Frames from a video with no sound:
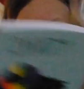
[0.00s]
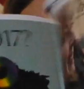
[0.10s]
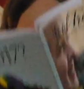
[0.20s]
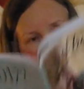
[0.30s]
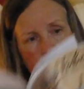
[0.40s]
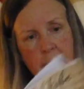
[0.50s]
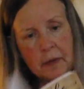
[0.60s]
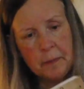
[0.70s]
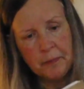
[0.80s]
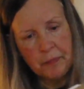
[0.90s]
Scotland.
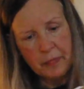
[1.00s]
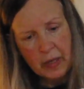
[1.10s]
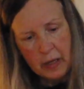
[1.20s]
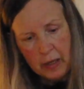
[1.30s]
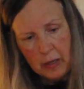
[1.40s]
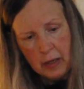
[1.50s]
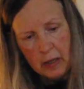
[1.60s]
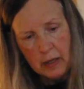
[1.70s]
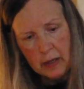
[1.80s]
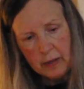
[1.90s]

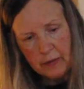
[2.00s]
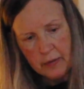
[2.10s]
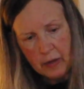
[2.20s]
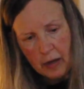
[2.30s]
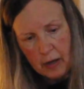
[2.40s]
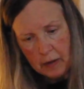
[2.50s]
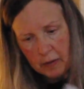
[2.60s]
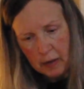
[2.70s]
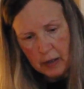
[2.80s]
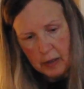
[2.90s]
It's got
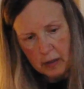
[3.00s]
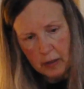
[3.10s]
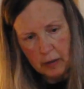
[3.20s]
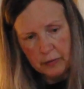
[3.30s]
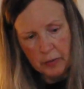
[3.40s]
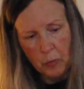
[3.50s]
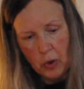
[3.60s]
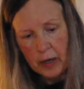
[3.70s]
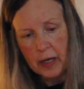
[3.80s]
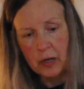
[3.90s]
some
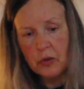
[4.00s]
walking